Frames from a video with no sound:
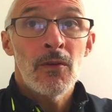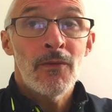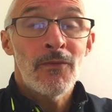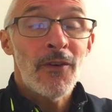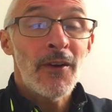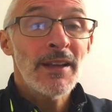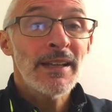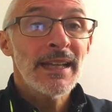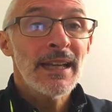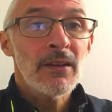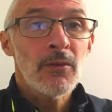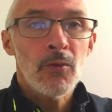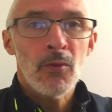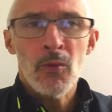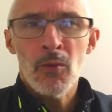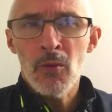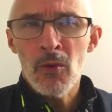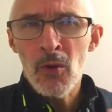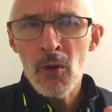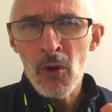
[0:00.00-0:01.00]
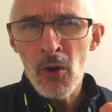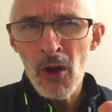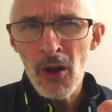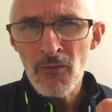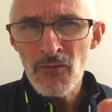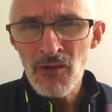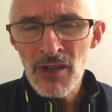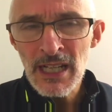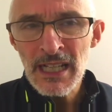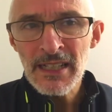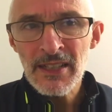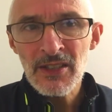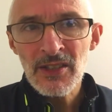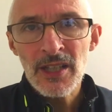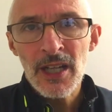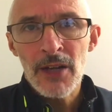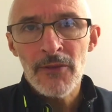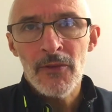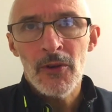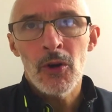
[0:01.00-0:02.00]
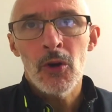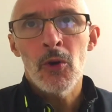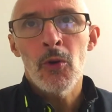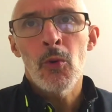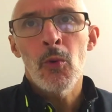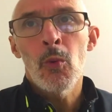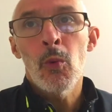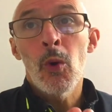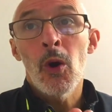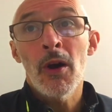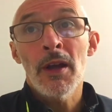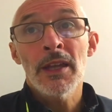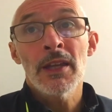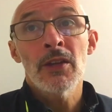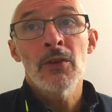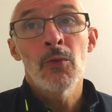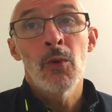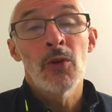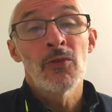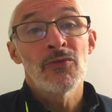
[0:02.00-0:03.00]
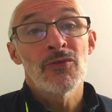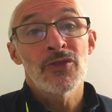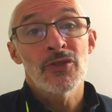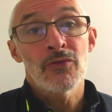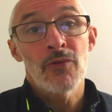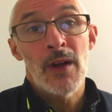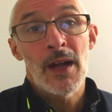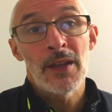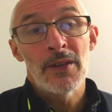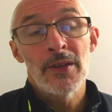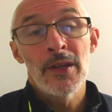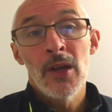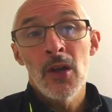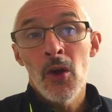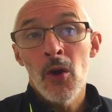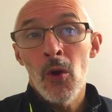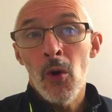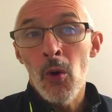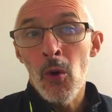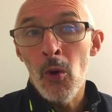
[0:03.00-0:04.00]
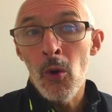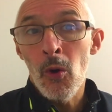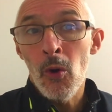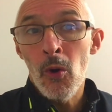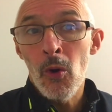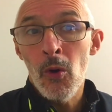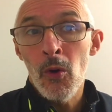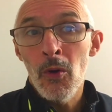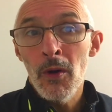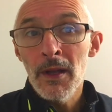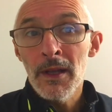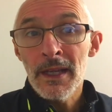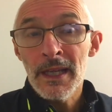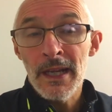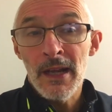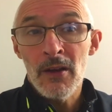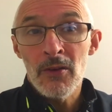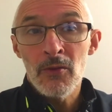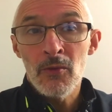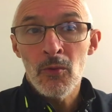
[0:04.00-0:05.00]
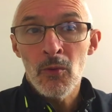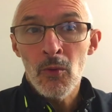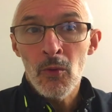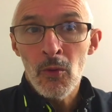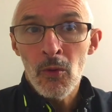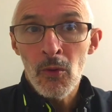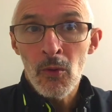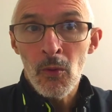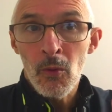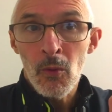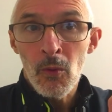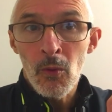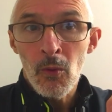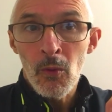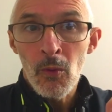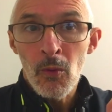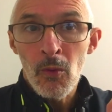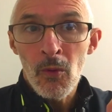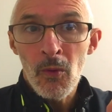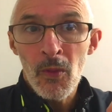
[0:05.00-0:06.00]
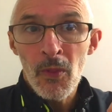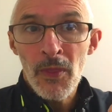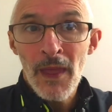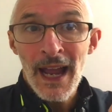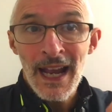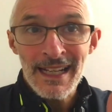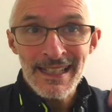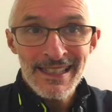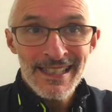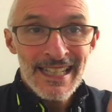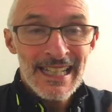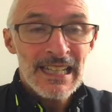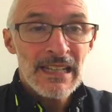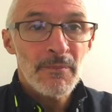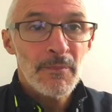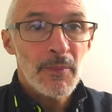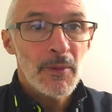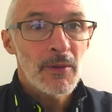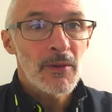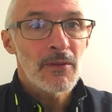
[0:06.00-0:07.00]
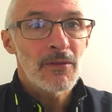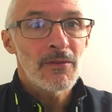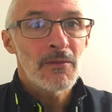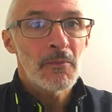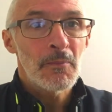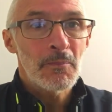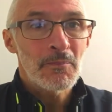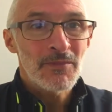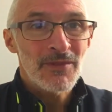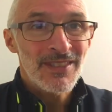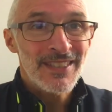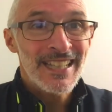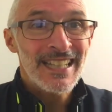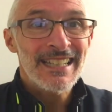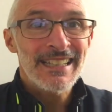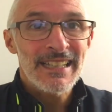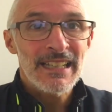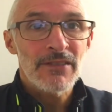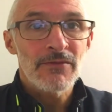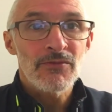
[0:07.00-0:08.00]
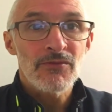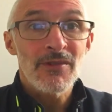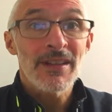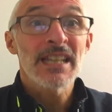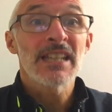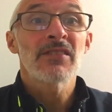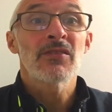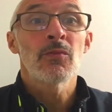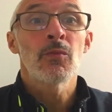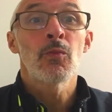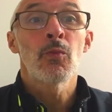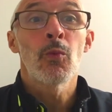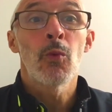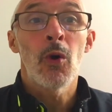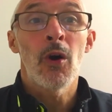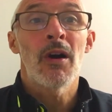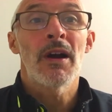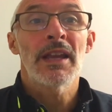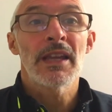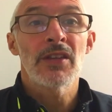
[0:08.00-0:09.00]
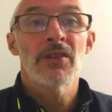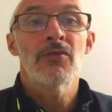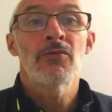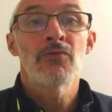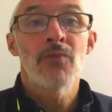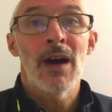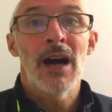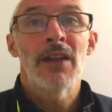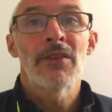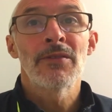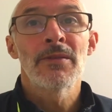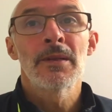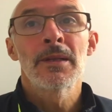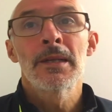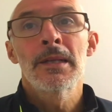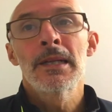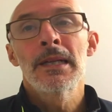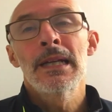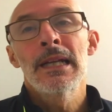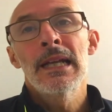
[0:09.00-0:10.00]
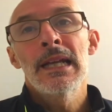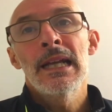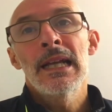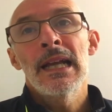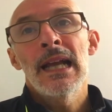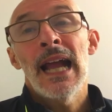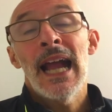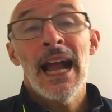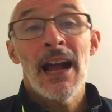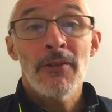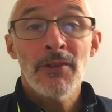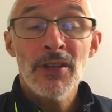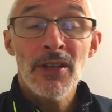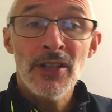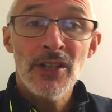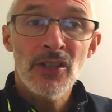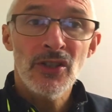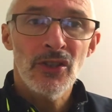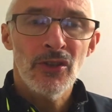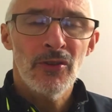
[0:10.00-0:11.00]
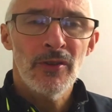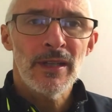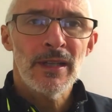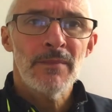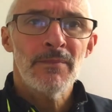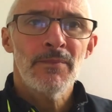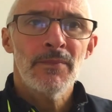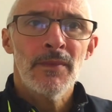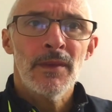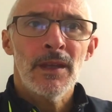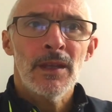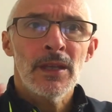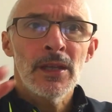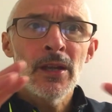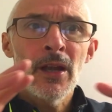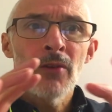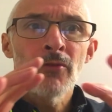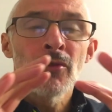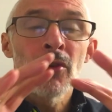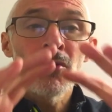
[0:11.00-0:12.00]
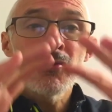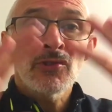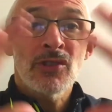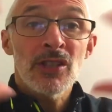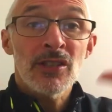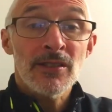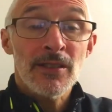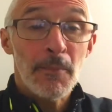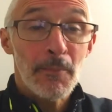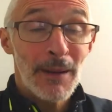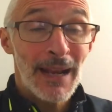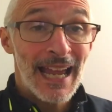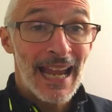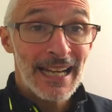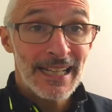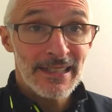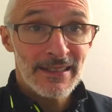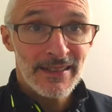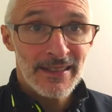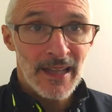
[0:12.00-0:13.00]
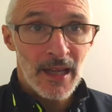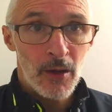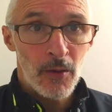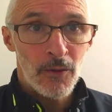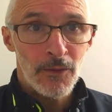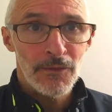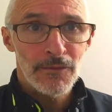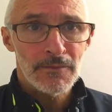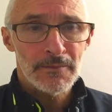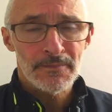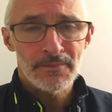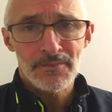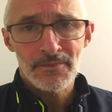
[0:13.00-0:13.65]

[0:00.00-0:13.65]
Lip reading: find out, really discover why you want to run, or, you know, that deep seated reason why you run. How are you going to do it? You know, not just the plan itself,